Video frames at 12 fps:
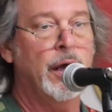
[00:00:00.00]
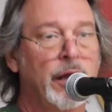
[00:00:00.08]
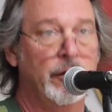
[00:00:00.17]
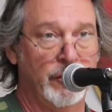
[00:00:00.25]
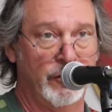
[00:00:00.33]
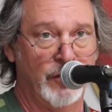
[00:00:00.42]

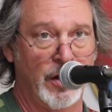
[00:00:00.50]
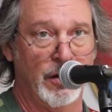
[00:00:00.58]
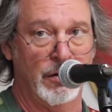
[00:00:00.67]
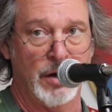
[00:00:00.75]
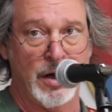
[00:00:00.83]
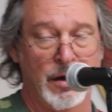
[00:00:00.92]
like to
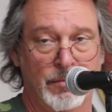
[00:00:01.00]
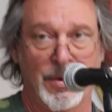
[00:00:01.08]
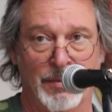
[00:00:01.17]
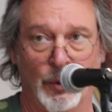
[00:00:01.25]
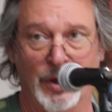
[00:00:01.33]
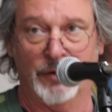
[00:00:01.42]
share,
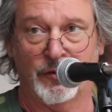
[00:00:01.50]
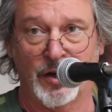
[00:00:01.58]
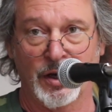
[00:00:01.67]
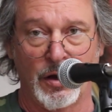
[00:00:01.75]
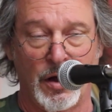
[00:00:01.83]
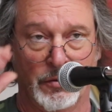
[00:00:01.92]
maybe we could
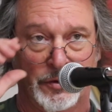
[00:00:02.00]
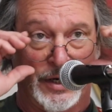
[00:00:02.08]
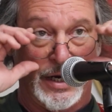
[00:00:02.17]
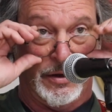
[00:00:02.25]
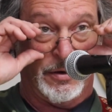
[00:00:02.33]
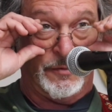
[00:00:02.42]
sing along
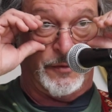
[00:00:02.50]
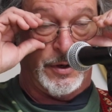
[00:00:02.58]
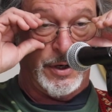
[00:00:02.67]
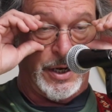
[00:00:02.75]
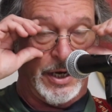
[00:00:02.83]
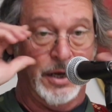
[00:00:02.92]
together if
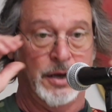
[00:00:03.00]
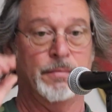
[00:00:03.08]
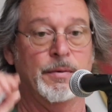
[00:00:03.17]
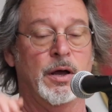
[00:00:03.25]
you'd like.